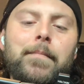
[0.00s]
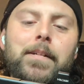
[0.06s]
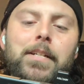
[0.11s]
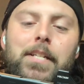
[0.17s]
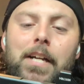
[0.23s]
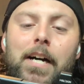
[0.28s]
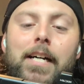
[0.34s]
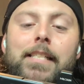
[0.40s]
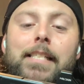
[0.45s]

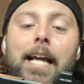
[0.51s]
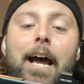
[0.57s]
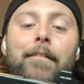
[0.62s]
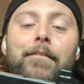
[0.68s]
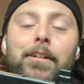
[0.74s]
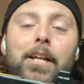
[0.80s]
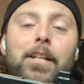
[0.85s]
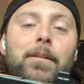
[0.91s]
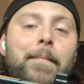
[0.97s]
does
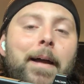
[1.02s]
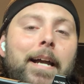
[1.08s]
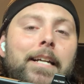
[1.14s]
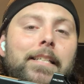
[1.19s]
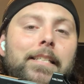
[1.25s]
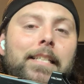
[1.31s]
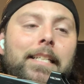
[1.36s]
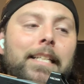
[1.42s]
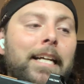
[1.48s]
have another
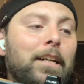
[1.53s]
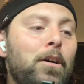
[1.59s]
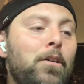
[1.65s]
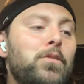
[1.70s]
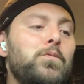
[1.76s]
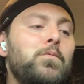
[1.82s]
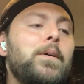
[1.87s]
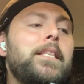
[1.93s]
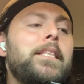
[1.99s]
magazine that
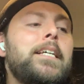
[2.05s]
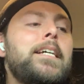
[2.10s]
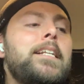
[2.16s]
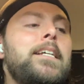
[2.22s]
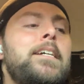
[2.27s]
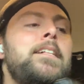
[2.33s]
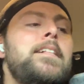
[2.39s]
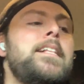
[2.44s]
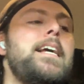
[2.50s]
goes with
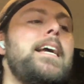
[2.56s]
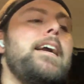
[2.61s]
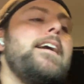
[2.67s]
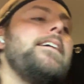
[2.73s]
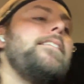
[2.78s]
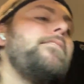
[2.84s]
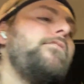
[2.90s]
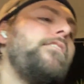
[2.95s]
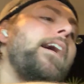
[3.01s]
it,
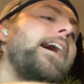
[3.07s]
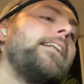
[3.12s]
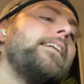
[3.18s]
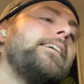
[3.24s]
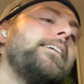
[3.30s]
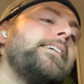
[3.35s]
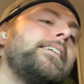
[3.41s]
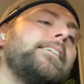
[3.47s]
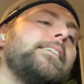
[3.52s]
and
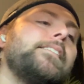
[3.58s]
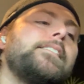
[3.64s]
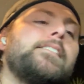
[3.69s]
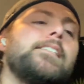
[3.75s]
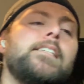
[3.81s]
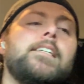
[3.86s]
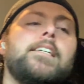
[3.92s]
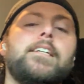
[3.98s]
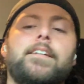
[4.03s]
that is
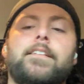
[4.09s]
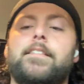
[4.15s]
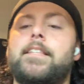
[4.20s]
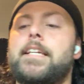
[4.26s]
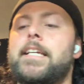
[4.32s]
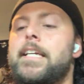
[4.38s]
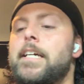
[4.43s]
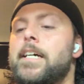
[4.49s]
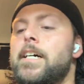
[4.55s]

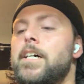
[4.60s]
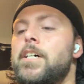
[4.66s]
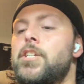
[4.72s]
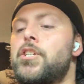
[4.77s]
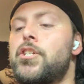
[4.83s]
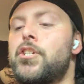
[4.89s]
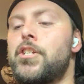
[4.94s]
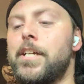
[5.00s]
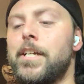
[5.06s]
the
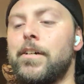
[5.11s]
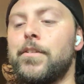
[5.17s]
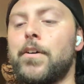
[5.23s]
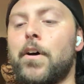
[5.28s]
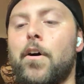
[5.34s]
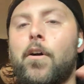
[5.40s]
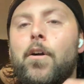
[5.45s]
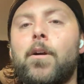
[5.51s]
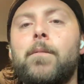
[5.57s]
Shield
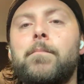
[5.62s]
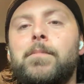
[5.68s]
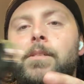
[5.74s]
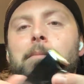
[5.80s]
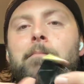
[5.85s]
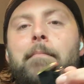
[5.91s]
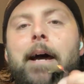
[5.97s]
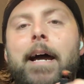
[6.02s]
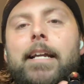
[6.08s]

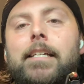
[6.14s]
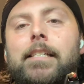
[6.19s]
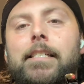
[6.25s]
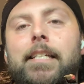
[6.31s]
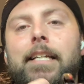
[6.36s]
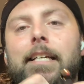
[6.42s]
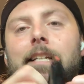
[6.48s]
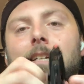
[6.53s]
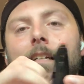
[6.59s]
Arms
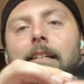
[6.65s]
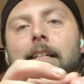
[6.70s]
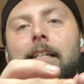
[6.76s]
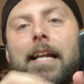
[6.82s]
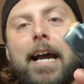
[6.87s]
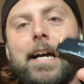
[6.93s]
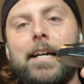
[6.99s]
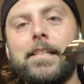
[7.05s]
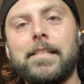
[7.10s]
magazine. It
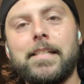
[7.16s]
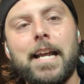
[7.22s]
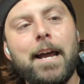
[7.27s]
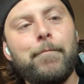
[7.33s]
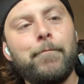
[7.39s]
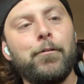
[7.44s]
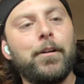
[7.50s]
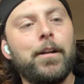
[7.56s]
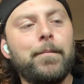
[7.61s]
has
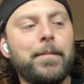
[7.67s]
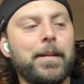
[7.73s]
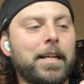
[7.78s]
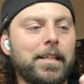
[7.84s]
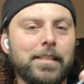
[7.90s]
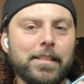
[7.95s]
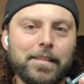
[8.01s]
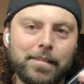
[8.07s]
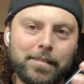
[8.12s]
ammo in it
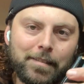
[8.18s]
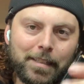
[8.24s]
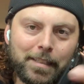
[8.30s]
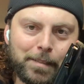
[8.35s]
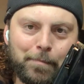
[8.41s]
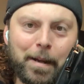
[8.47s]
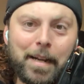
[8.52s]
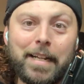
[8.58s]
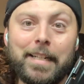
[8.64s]
because
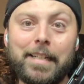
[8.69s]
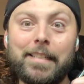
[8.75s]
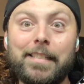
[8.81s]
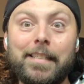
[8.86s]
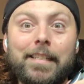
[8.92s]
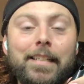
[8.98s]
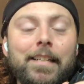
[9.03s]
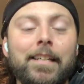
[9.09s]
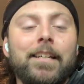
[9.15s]
it's my
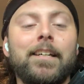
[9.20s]
EDC